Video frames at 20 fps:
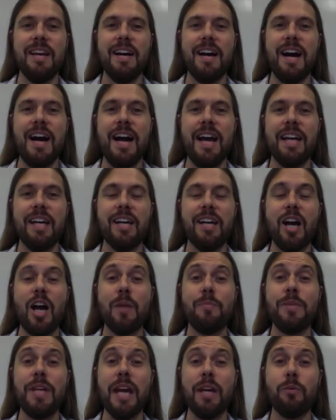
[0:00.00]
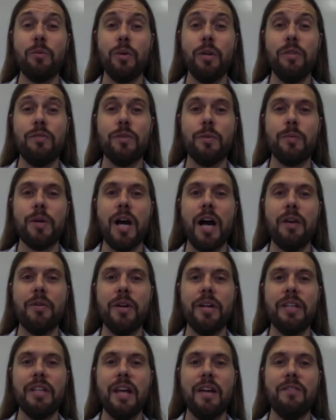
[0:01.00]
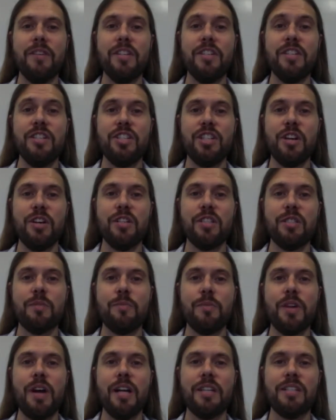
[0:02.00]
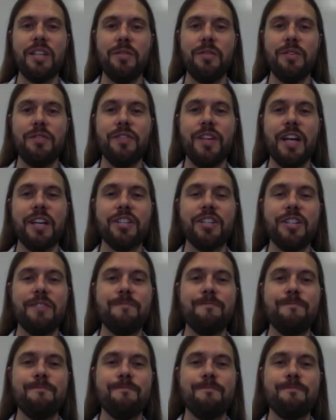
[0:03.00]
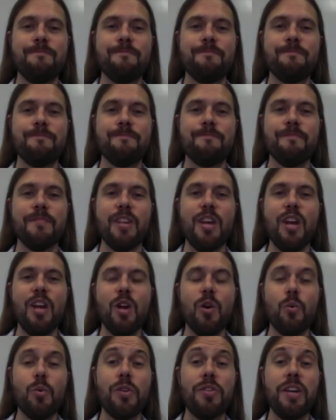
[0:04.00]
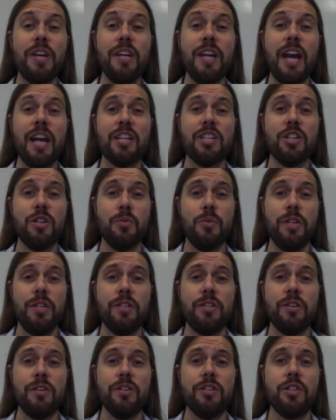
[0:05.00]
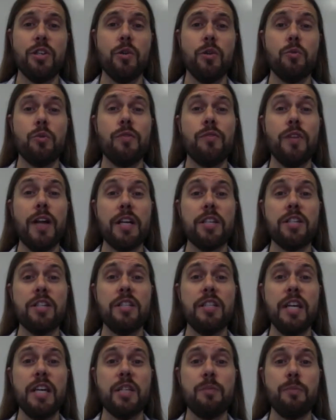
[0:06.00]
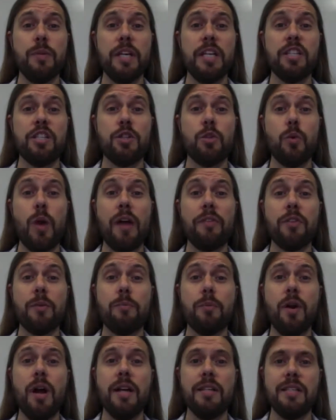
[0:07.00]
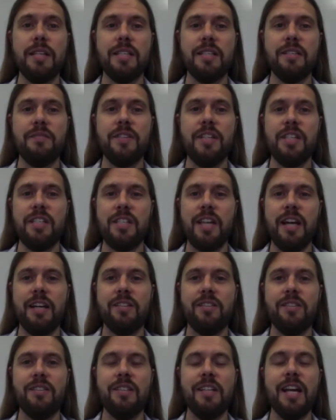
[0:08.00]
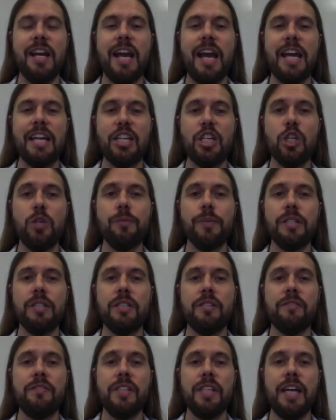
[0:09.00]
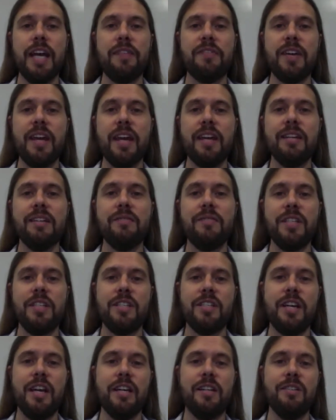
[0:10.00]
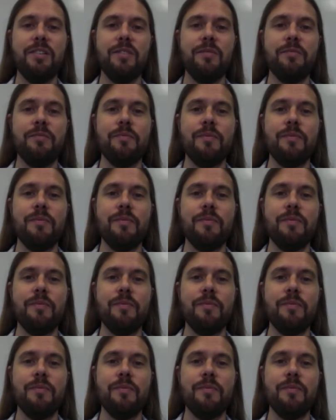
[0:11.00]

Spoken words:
Hi, I'm Dan Wood from Cadre 11, sharing some thoughts on reflection. Within action research, reflection takes place throughout the process of each cycle and cumulatively at the end of each cycle.